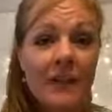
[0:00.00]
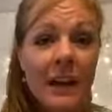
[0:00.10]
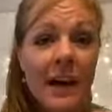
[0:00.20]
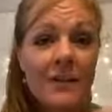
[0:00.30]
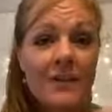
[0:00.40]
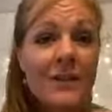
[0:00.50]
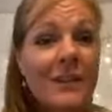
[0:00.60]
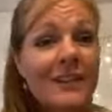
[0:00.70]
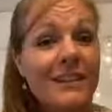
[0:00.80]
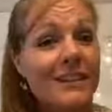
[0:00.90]
that I was
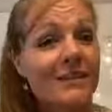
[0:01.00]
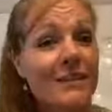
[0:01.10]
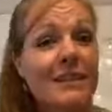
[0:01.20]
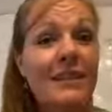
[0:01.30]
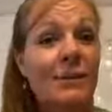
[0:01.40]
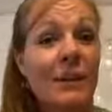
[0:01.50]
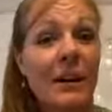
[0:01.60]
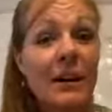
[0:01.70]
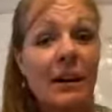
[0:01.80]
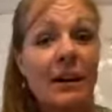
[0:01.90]
feeling just for this little
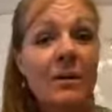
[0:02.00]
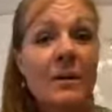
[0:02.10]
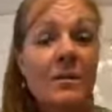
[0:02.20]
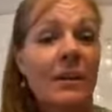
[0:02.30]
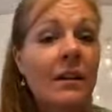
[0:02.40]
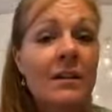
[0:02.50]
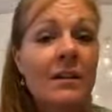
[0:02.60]
bird. And I know people are going to think